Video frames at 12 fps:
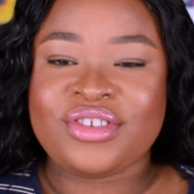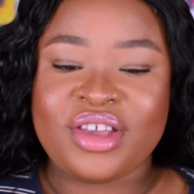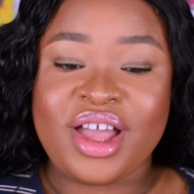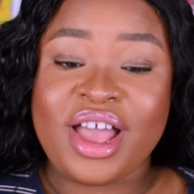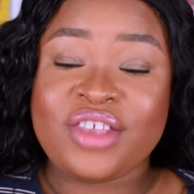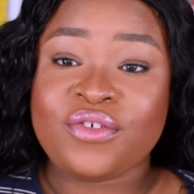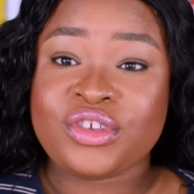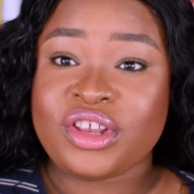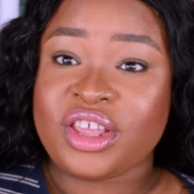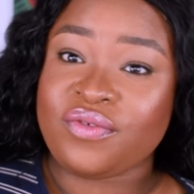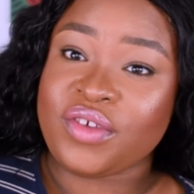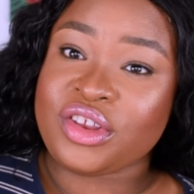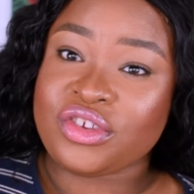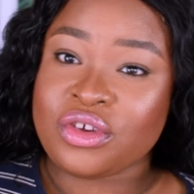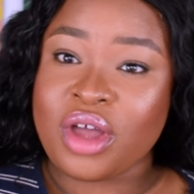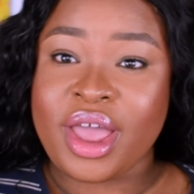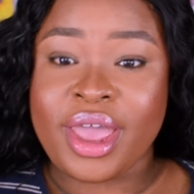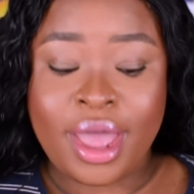So guys, for today's video,
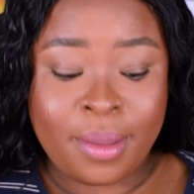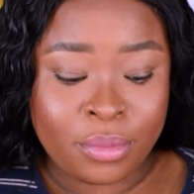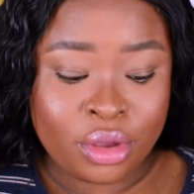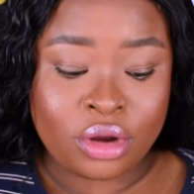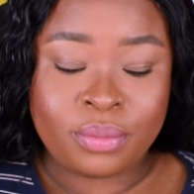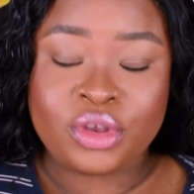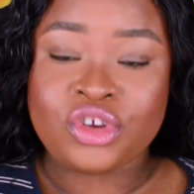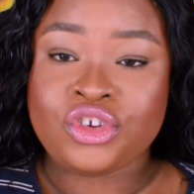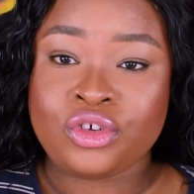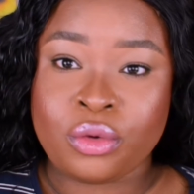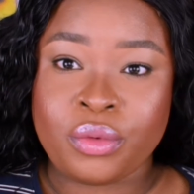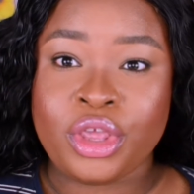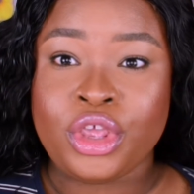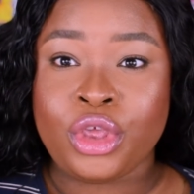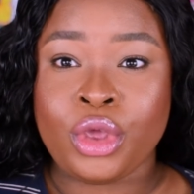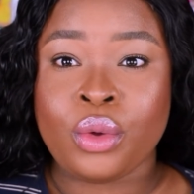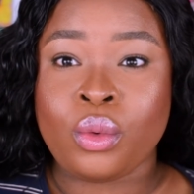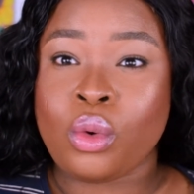I am going to be showing
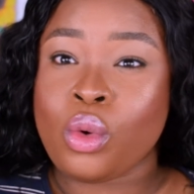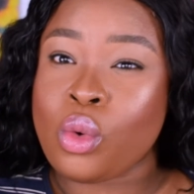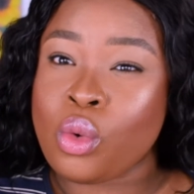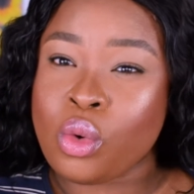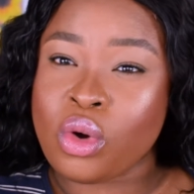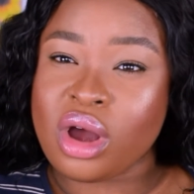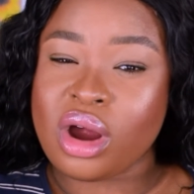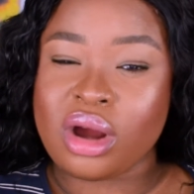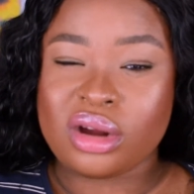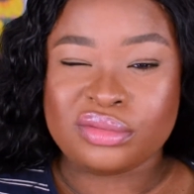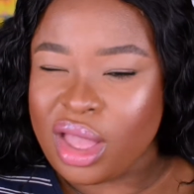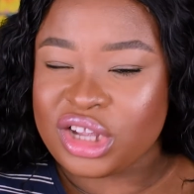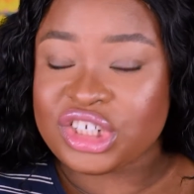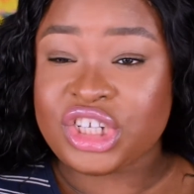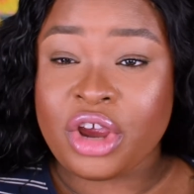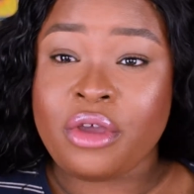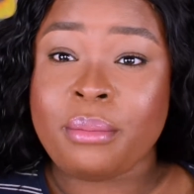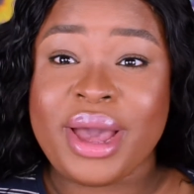you or
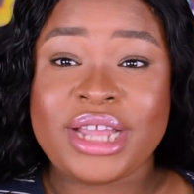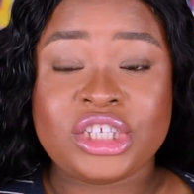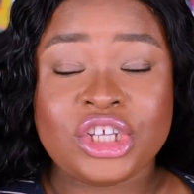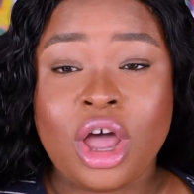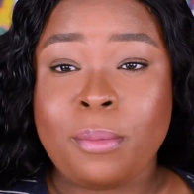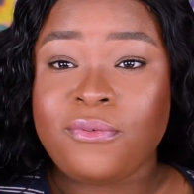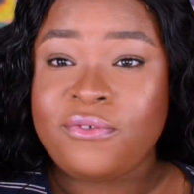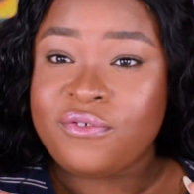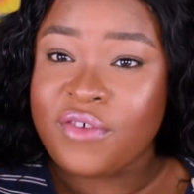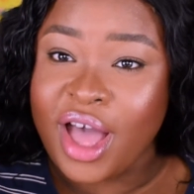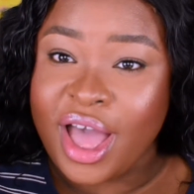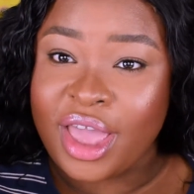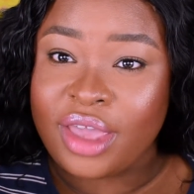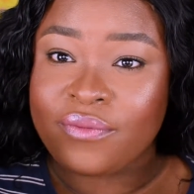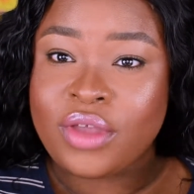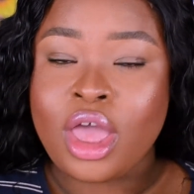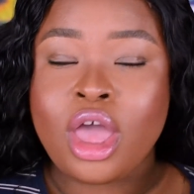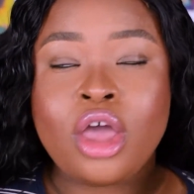sharing my top 5
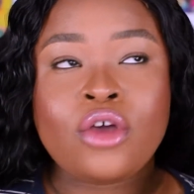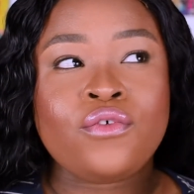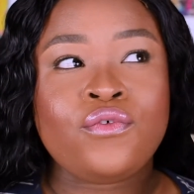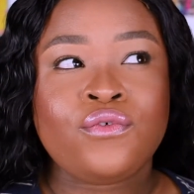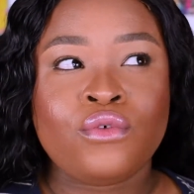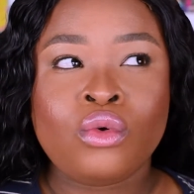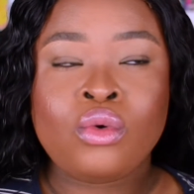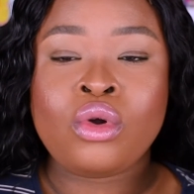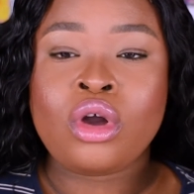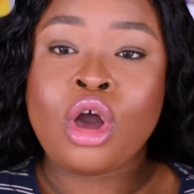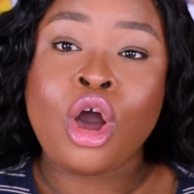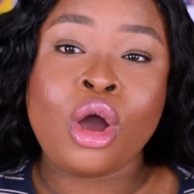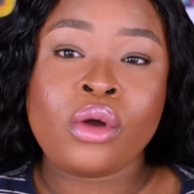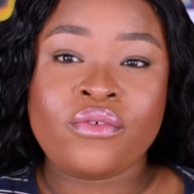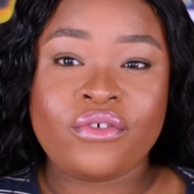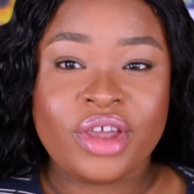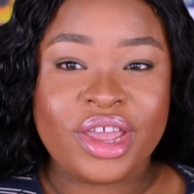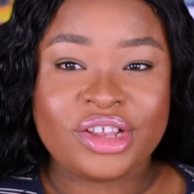full
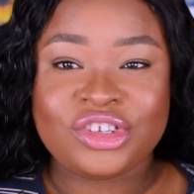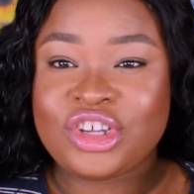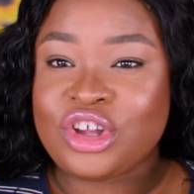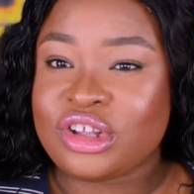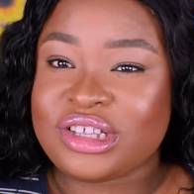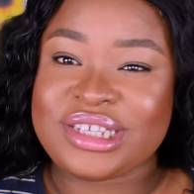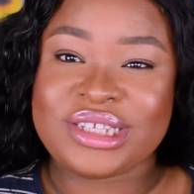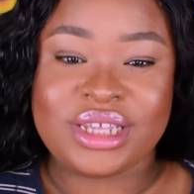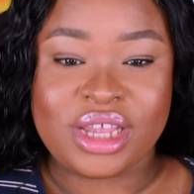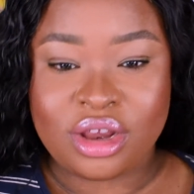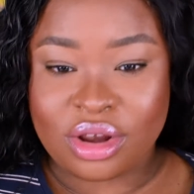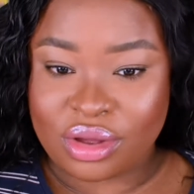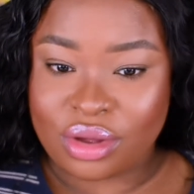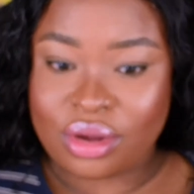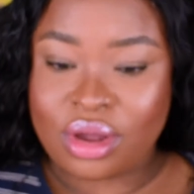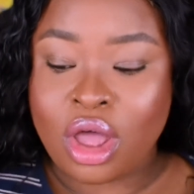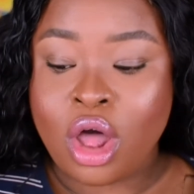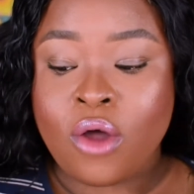coverage concealer
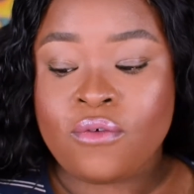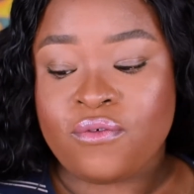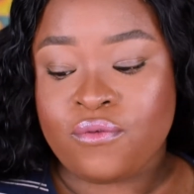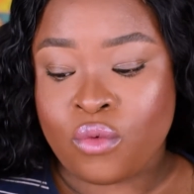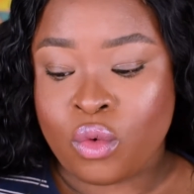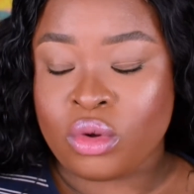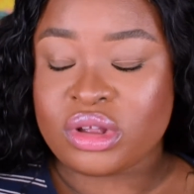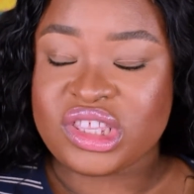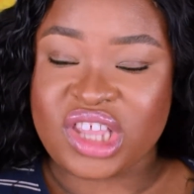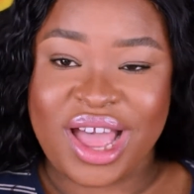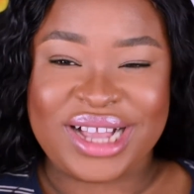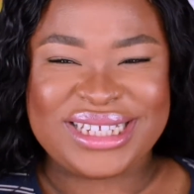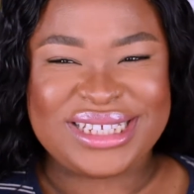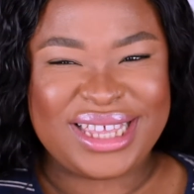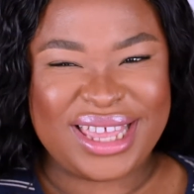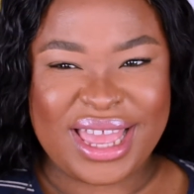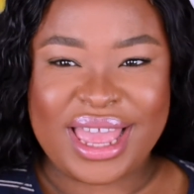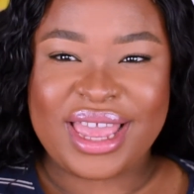for dark
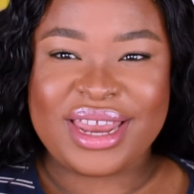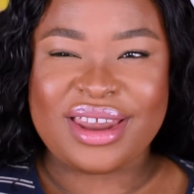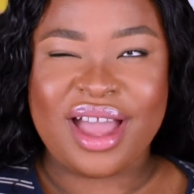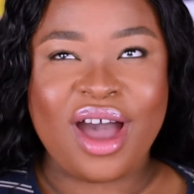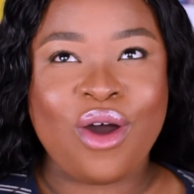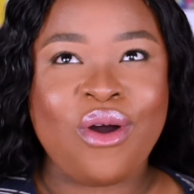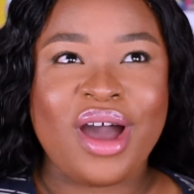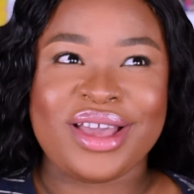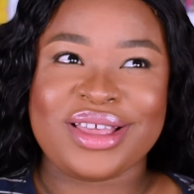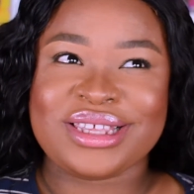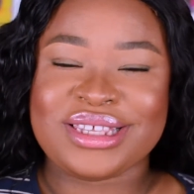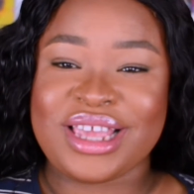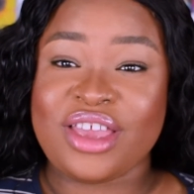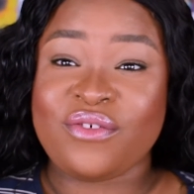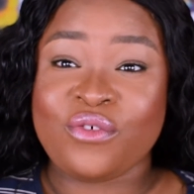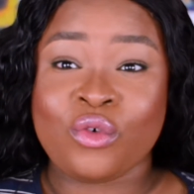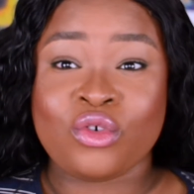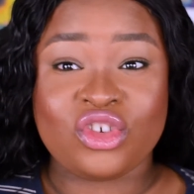skin, or I can say
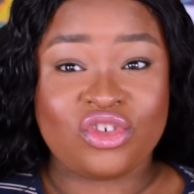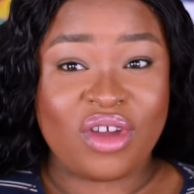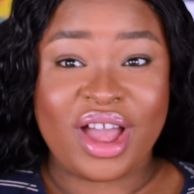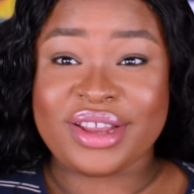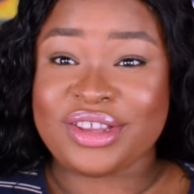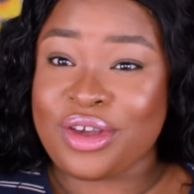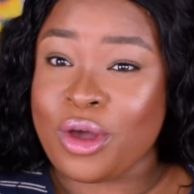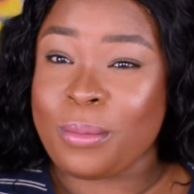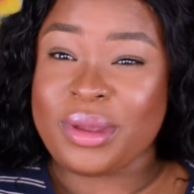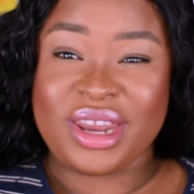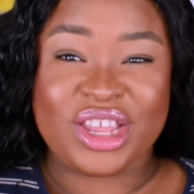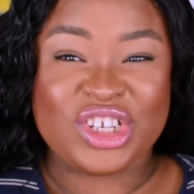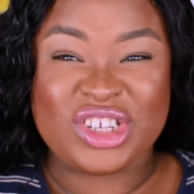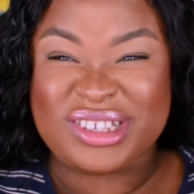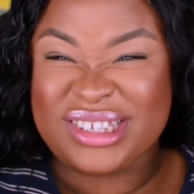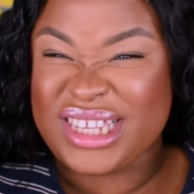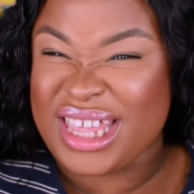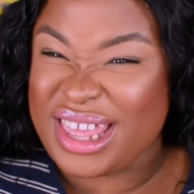for dry to combination
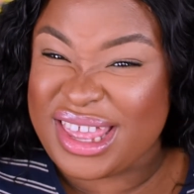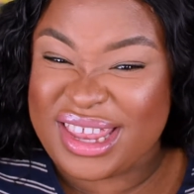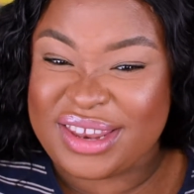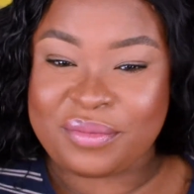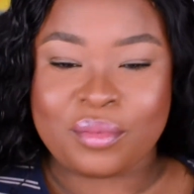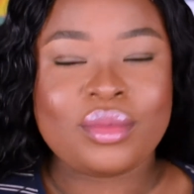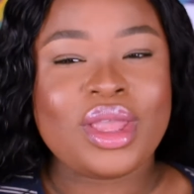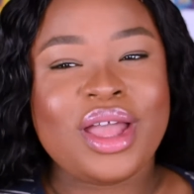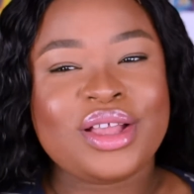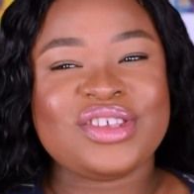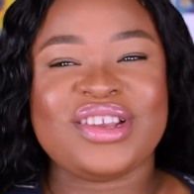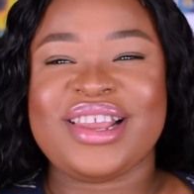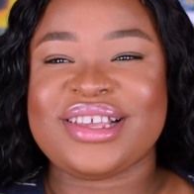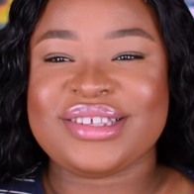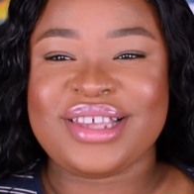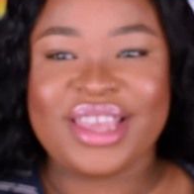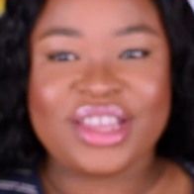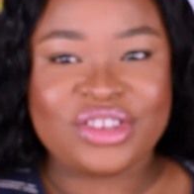skin. So let's
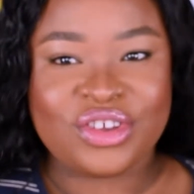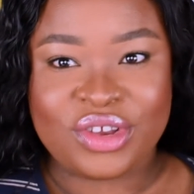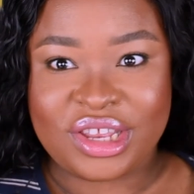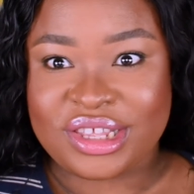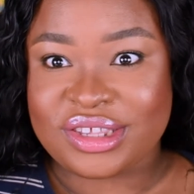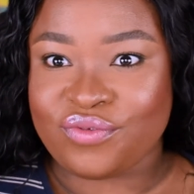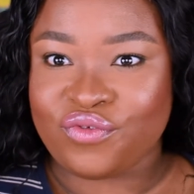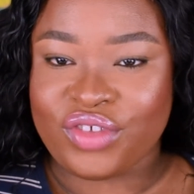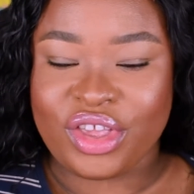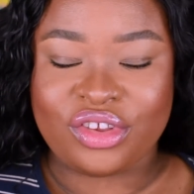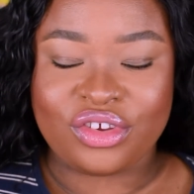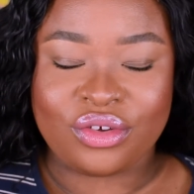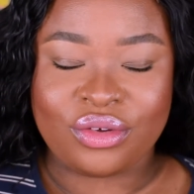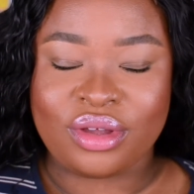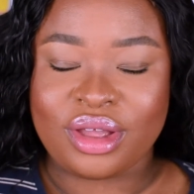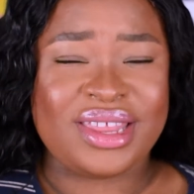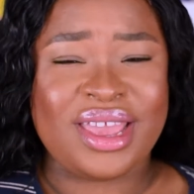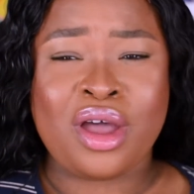get into this video.
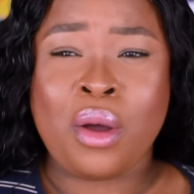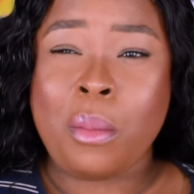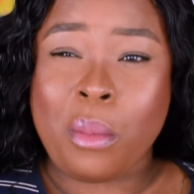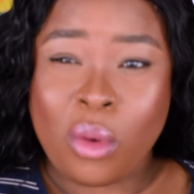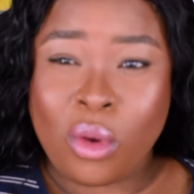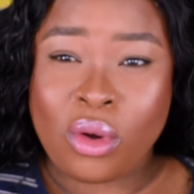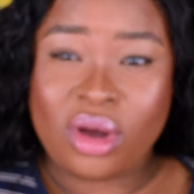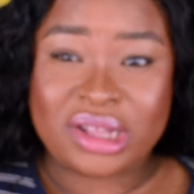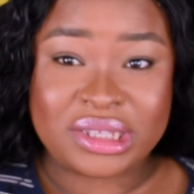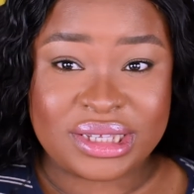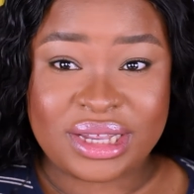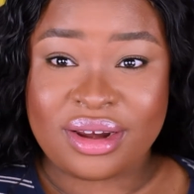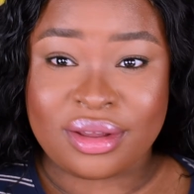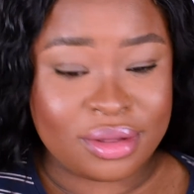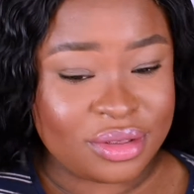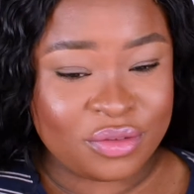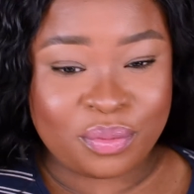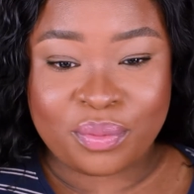There are more
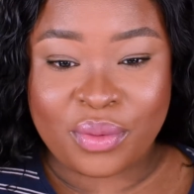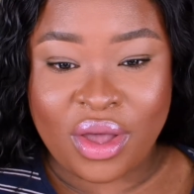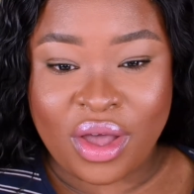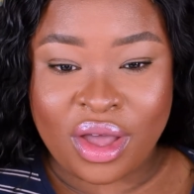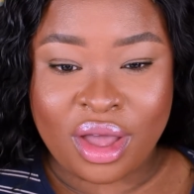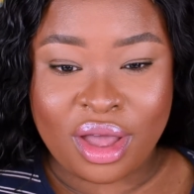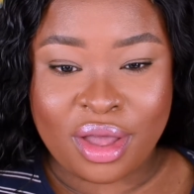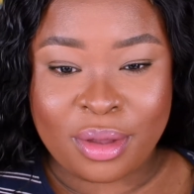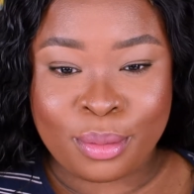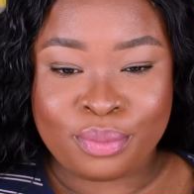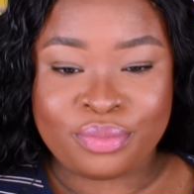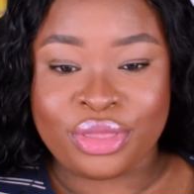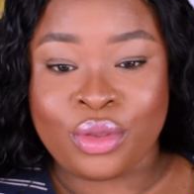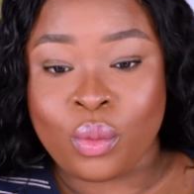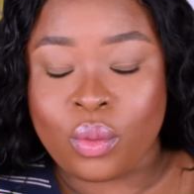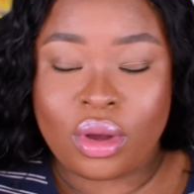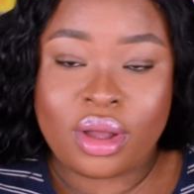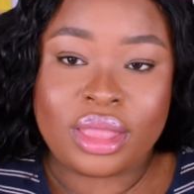concealers, but the
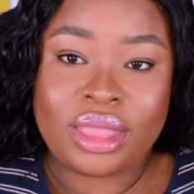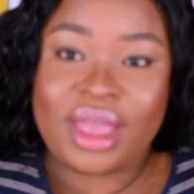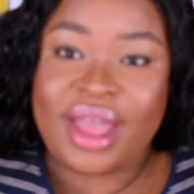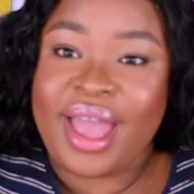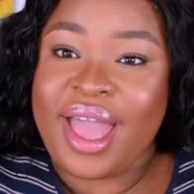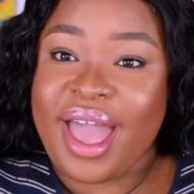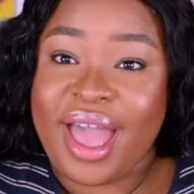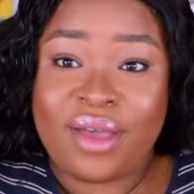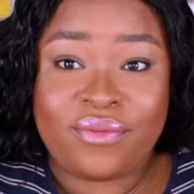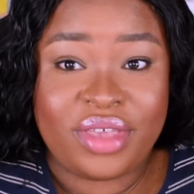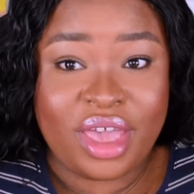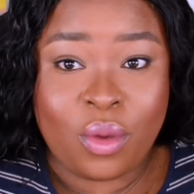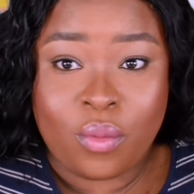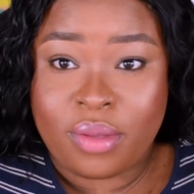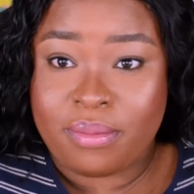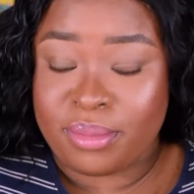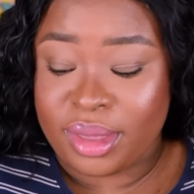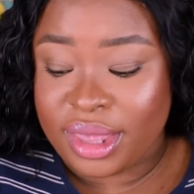one that I have here
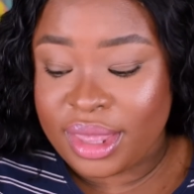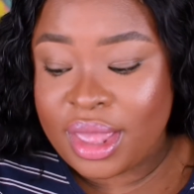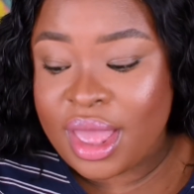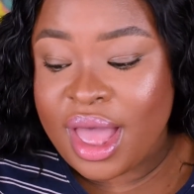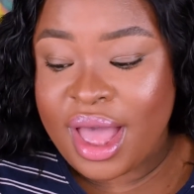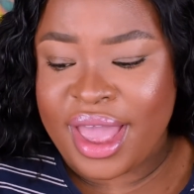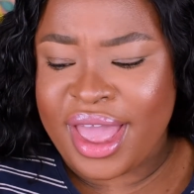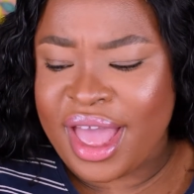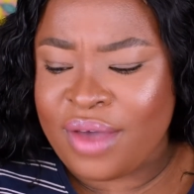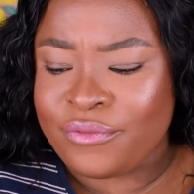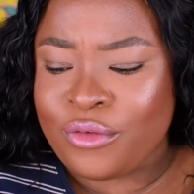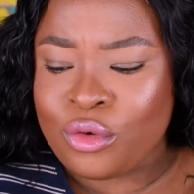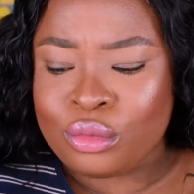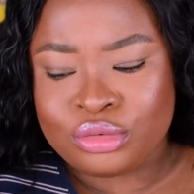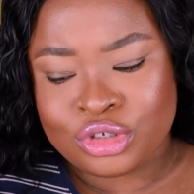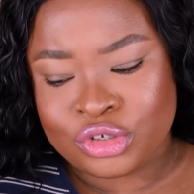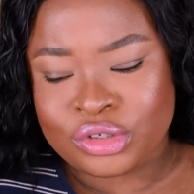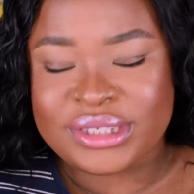with me, I have up to